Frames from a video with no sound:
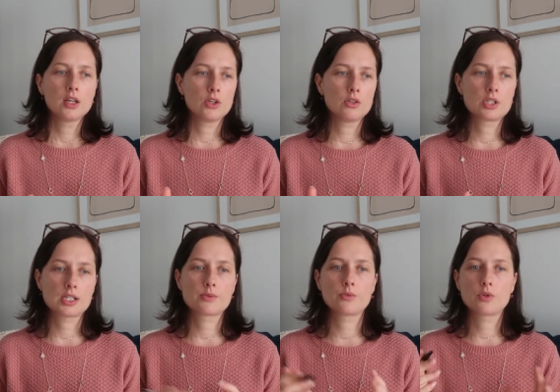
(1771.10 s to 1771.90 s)
You
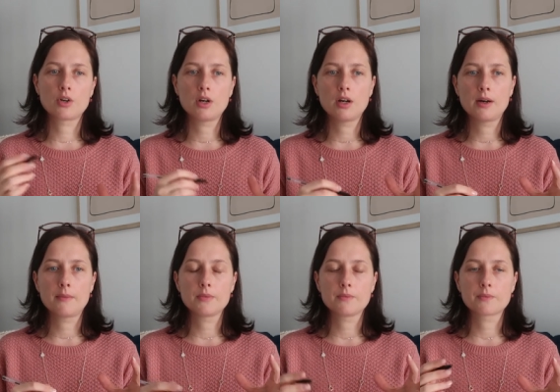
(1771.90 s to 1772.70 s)
just were
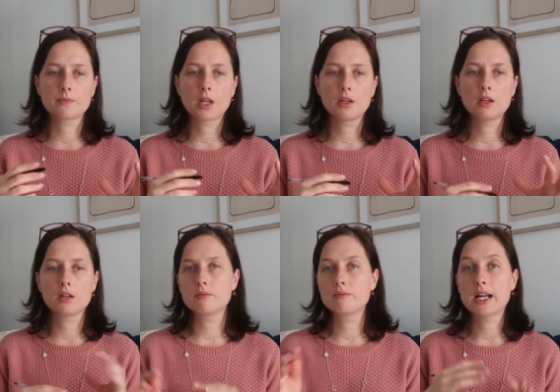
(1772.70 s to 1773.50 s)
um,
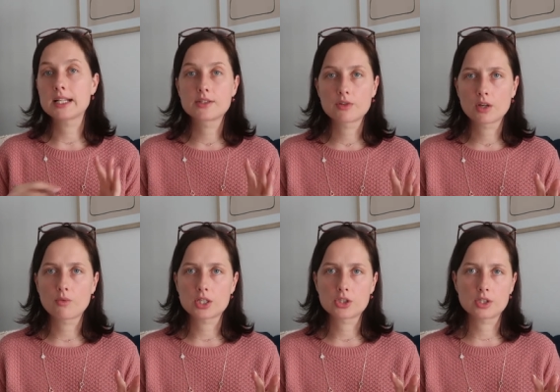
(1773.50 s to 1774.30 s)
answering
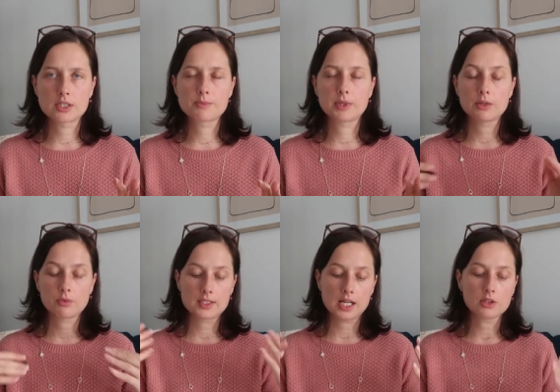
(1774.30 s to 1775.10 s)
questions, but they
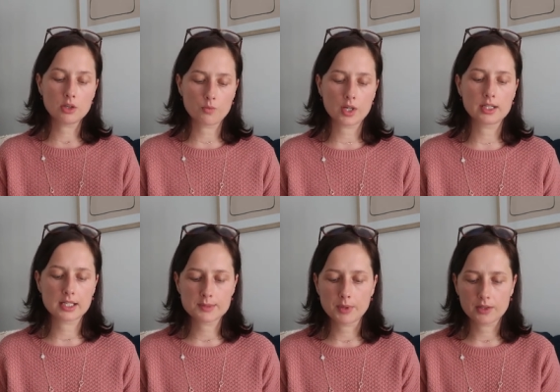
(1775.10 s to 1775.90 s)
will tell you what they
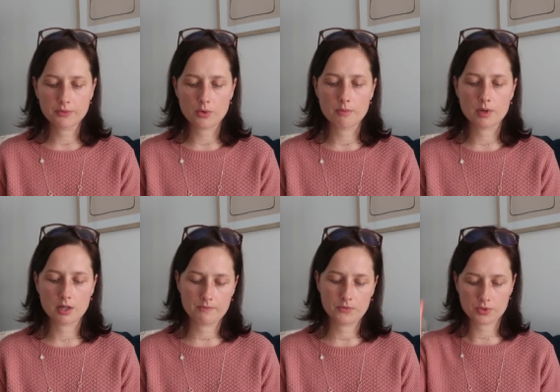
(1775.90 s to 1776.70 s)
expect from
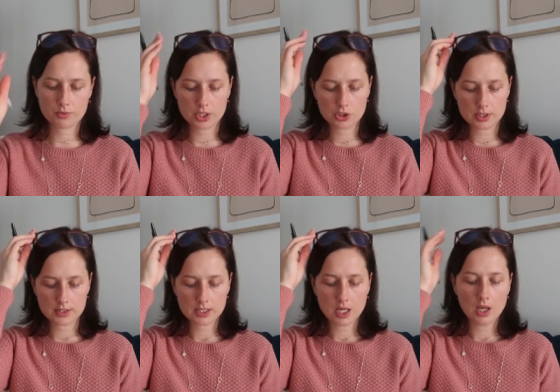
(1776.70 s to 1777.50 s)
um, those
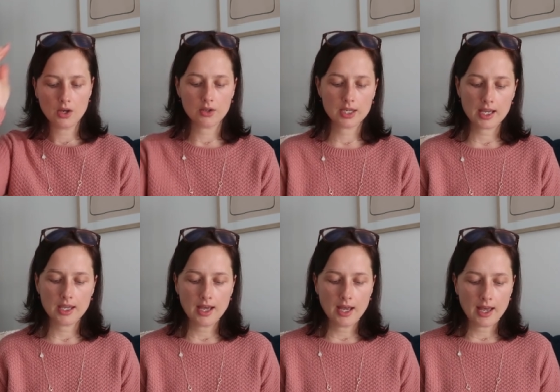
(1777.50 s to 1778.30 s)
questions,
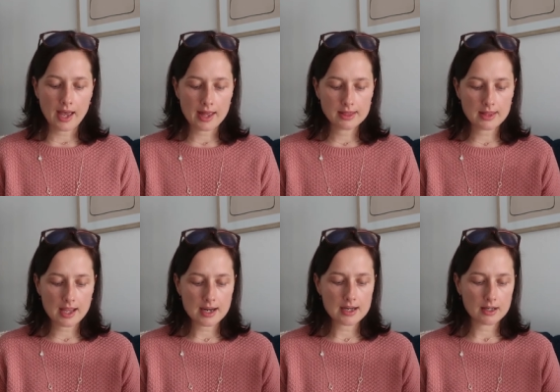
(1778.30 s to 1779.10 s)
okay? And
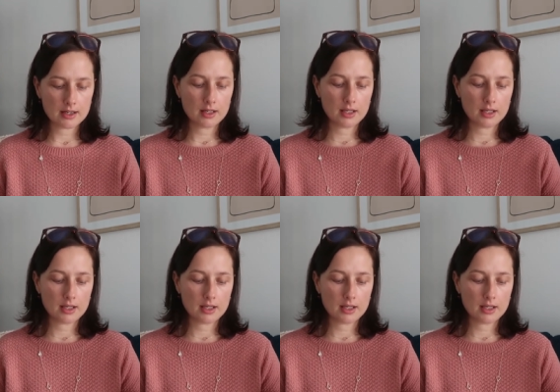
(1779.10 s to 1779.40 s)
then